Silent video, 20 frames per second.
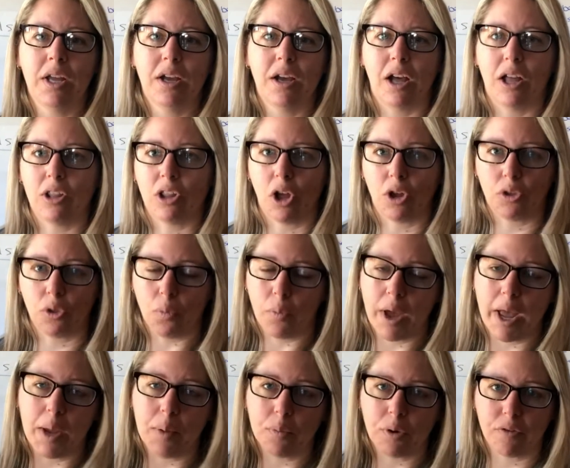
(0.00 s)
along the
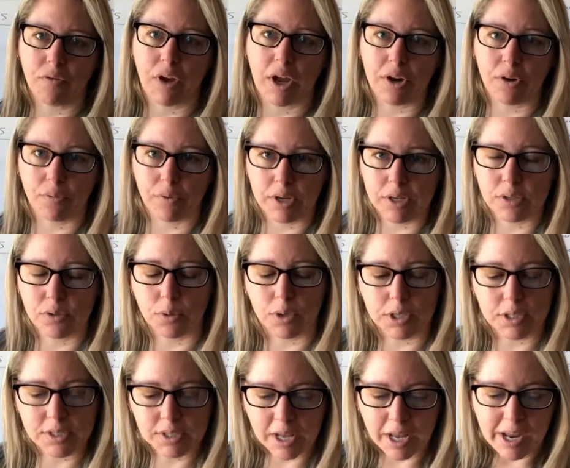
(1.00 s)
way, provide a
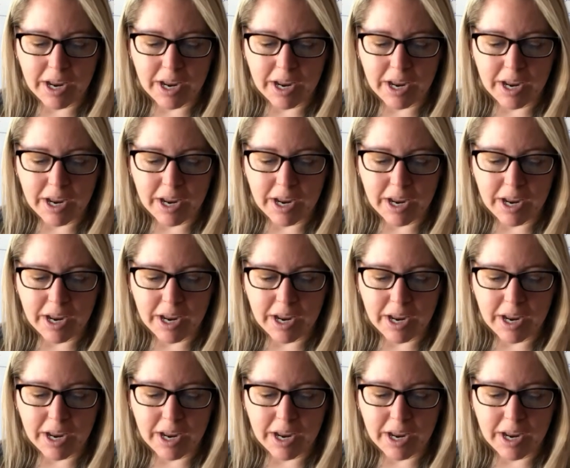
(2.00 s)
resource.